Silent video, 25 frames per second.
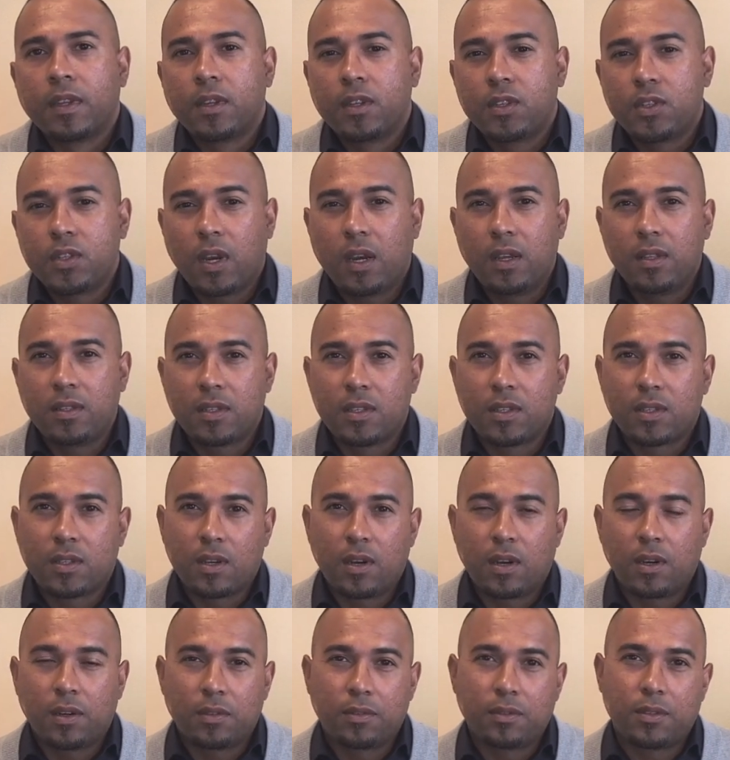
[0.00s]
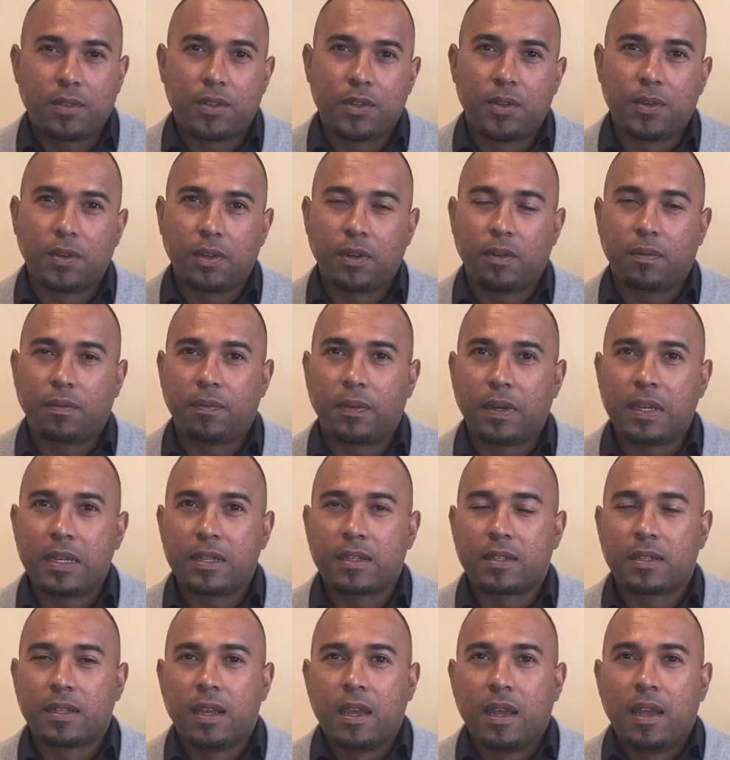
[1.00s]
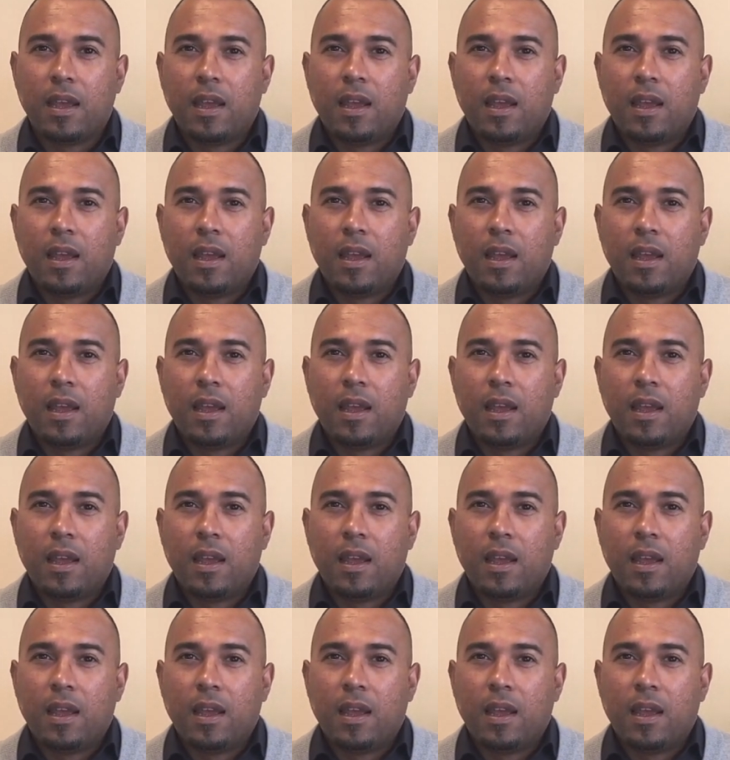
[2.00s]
chances are you're going to face